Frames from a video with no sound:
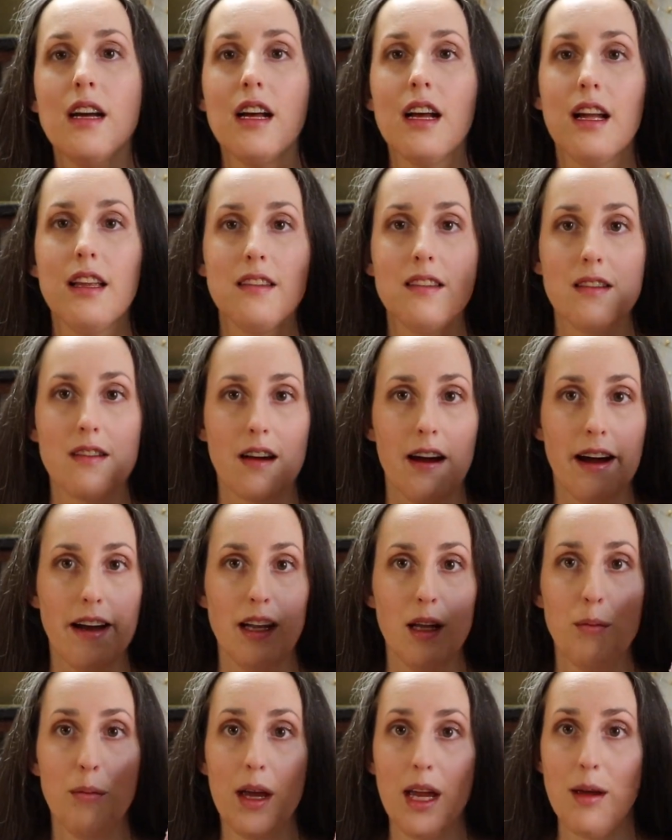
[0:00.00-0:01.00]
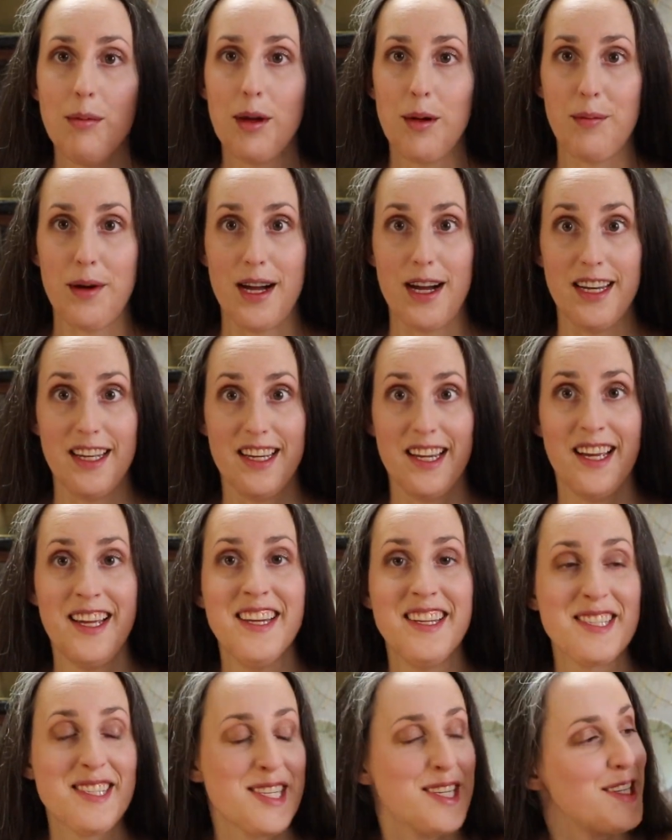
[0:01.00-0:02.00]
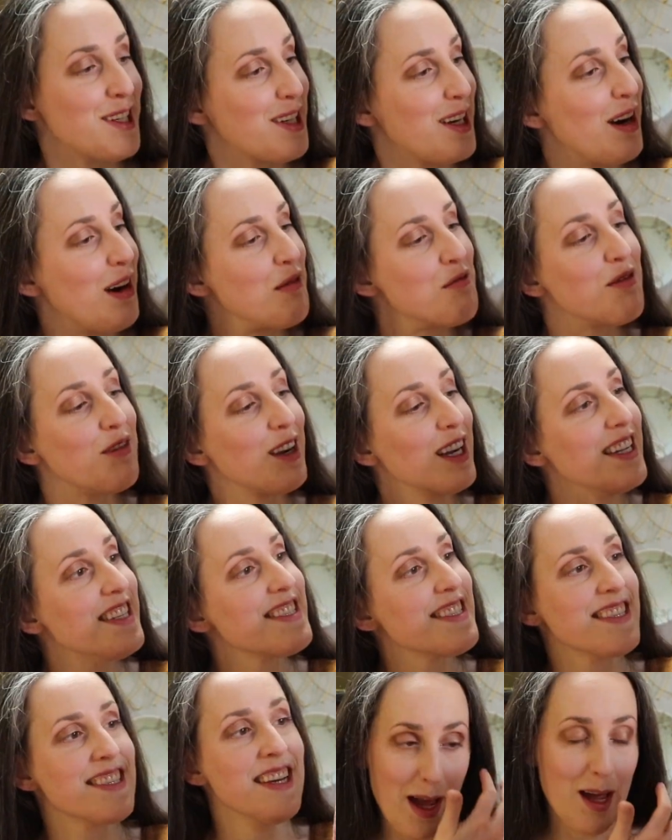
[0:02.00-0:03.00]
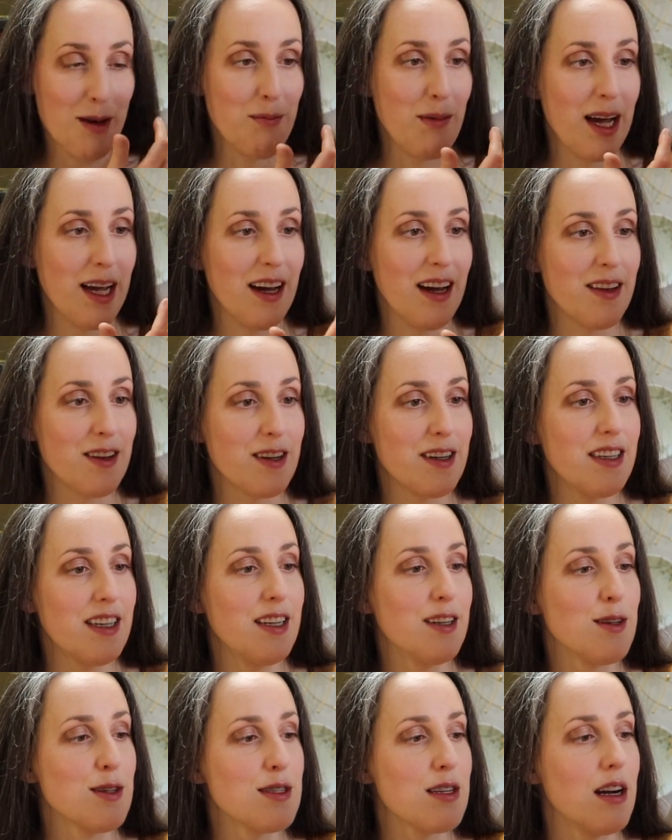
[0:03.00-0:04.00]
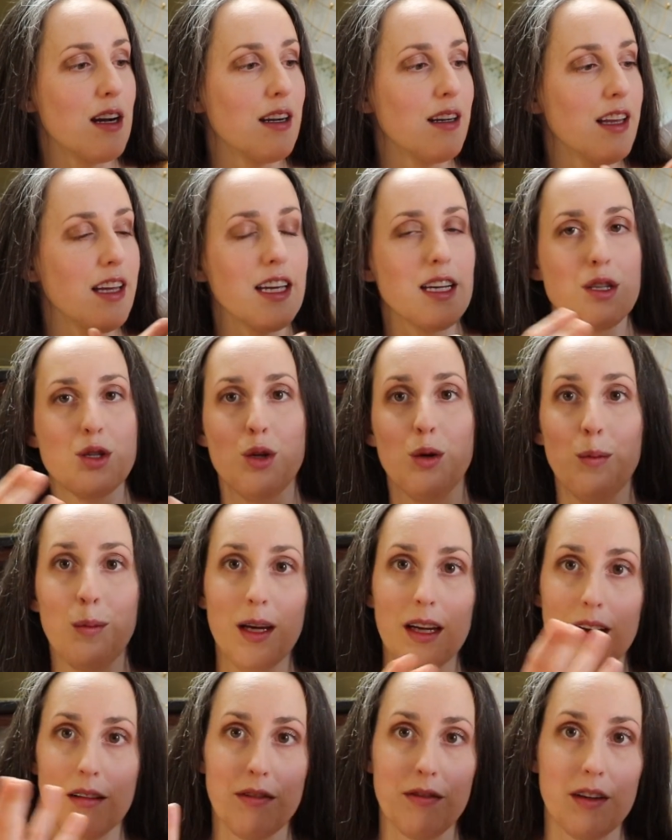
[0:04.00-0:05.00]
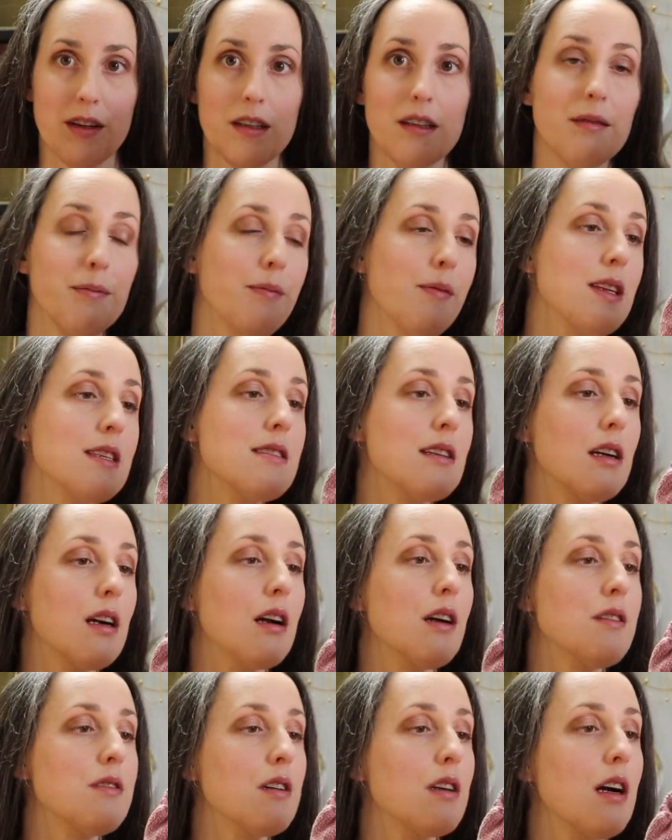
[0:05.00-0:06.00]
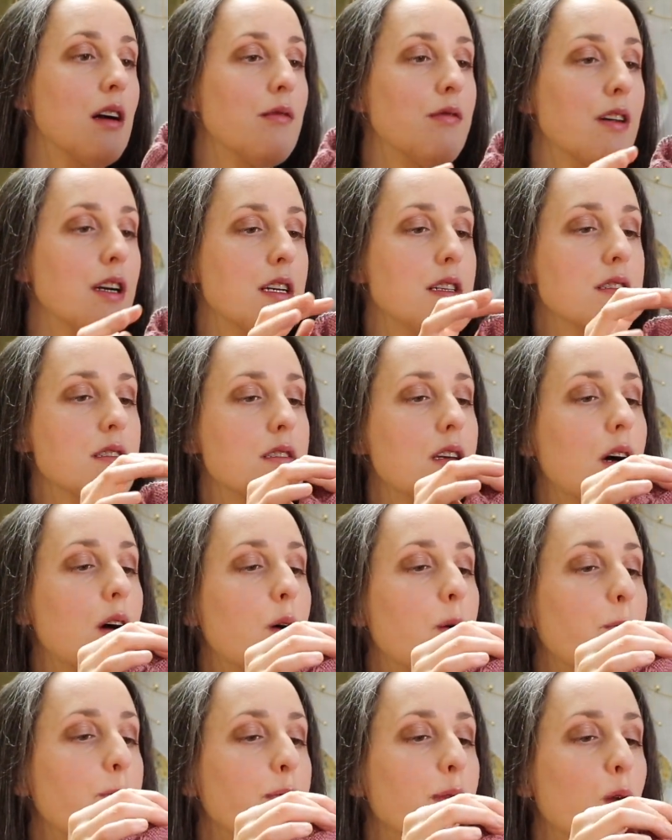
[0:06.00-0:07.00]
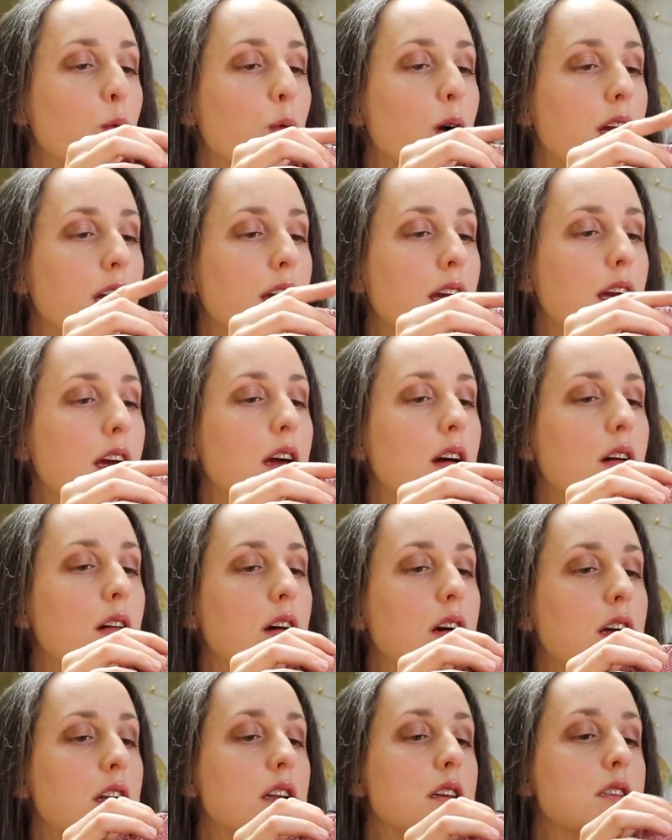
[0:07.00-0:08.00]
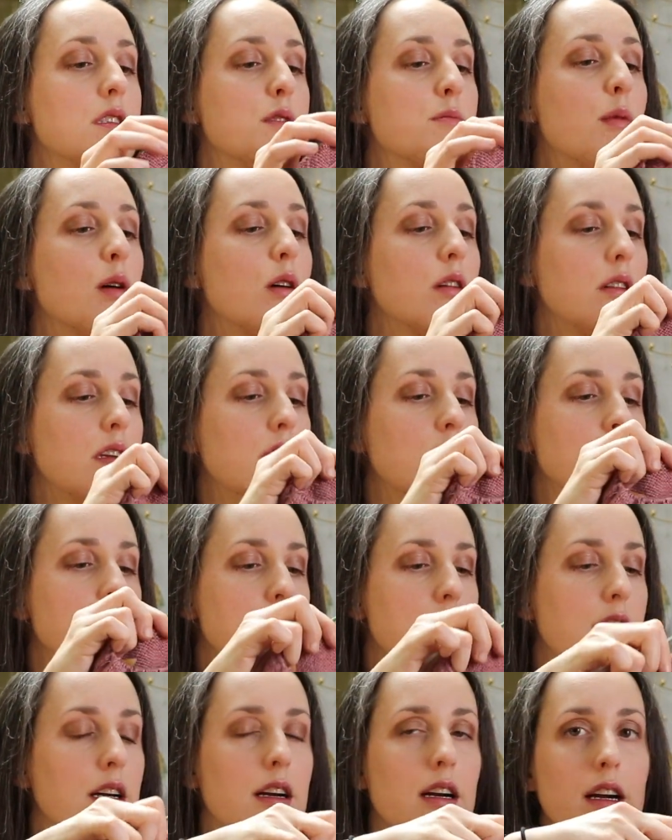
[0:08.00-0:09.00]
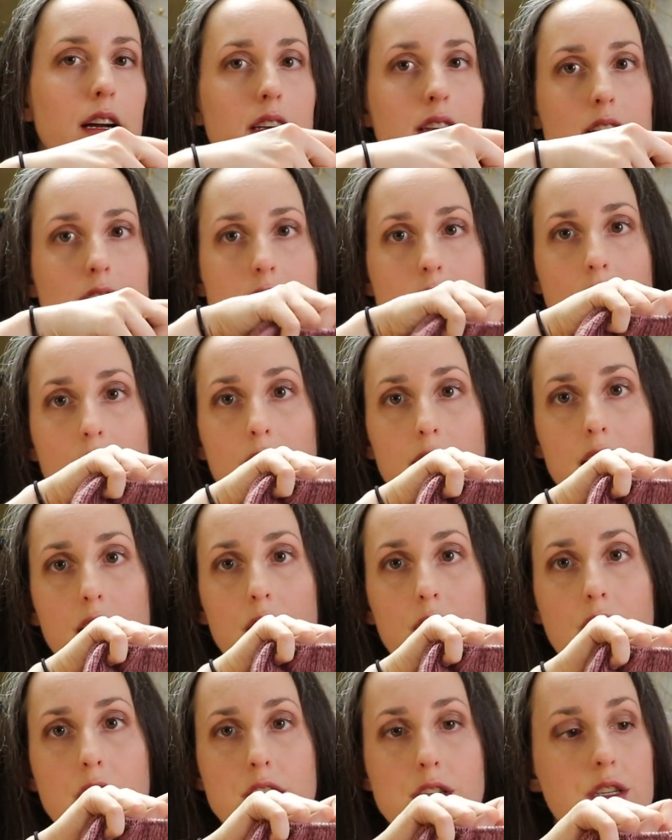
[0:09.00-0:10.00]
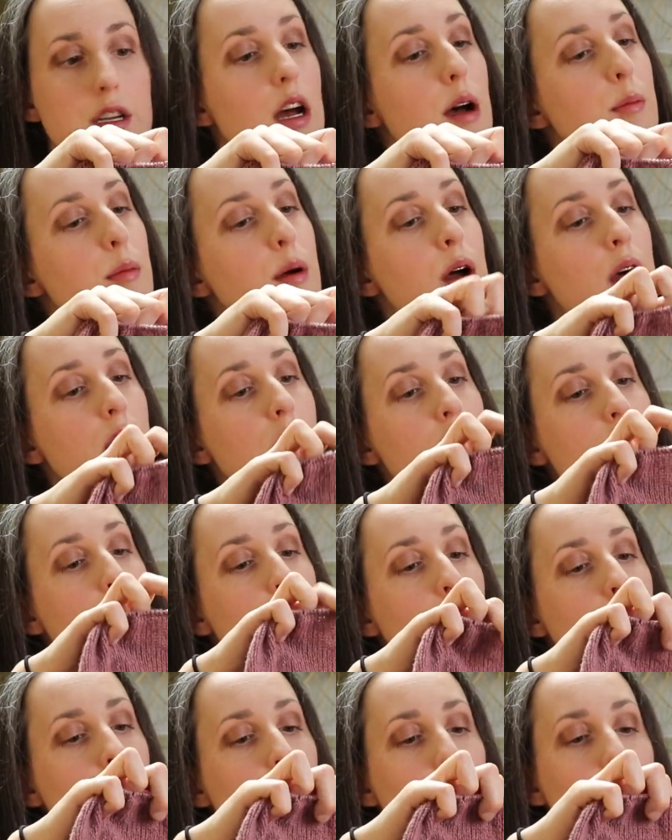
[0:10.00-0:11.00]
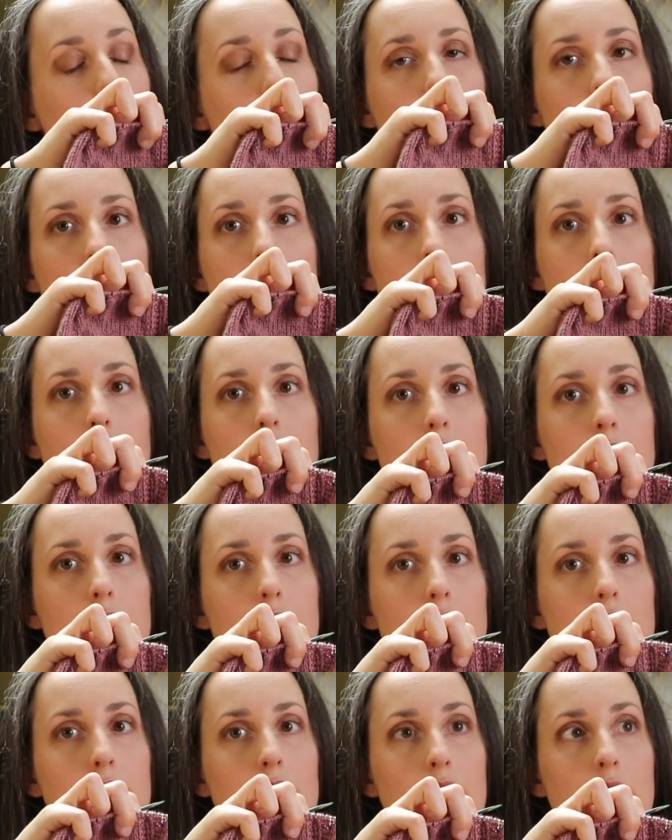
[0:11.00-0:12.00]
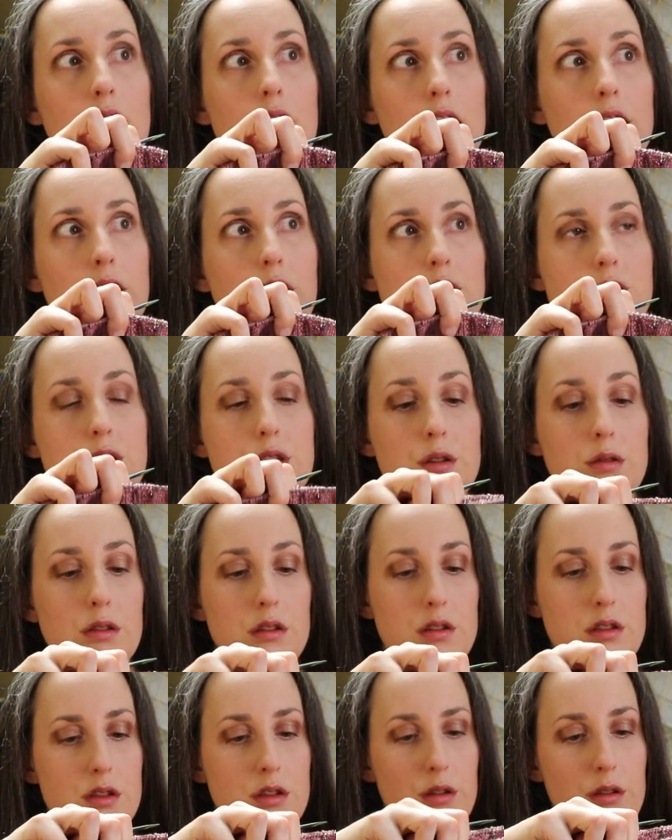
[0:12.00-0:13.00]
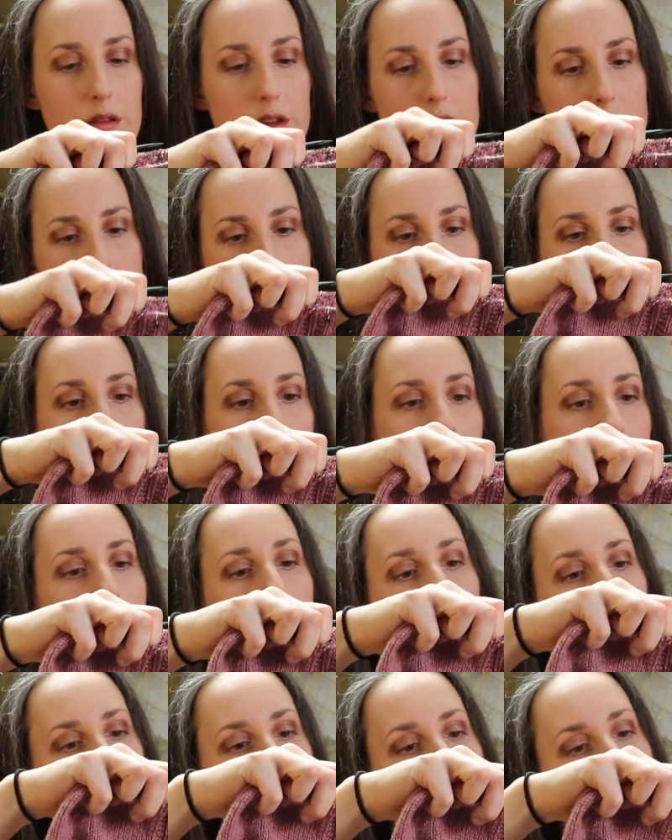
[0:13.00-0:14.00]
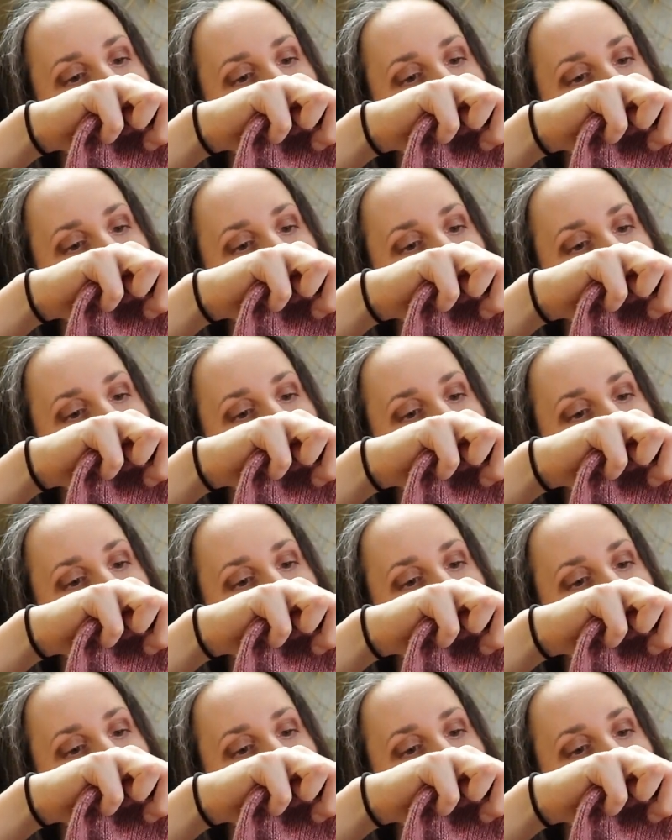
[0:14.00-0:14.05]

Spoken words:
it's a tiny baby body circumference, and my other needles are like too big for the circumference. So working it on small needles here does kind of get crunched up, but I'm probably, I don't know, two-thirds of the way, more than